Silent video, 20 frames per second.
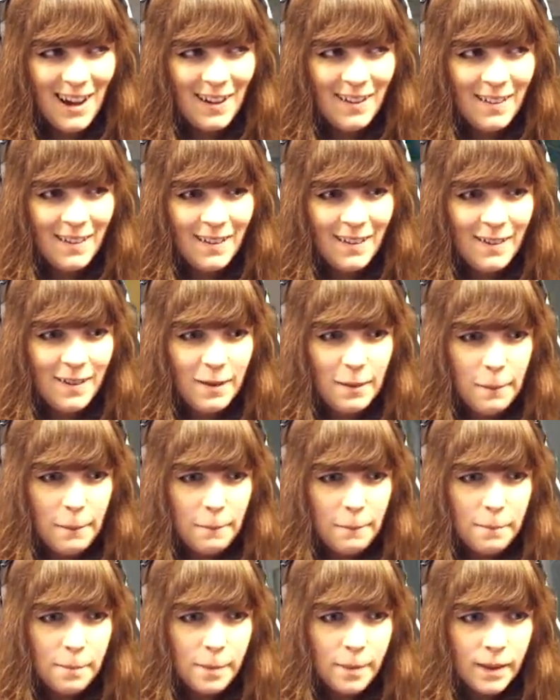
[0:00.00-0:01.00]

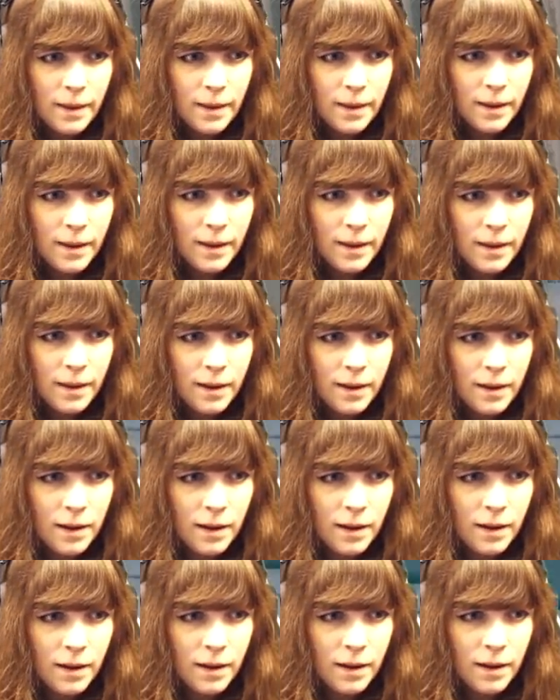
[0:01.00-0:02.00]

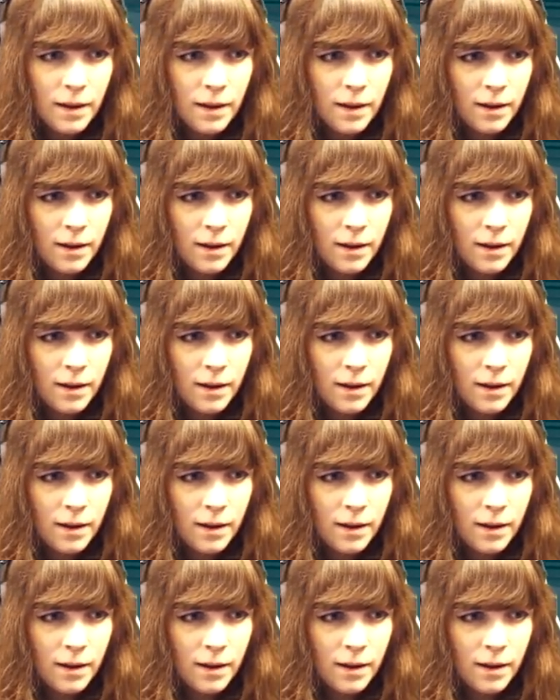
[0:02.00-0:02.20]
[no speech]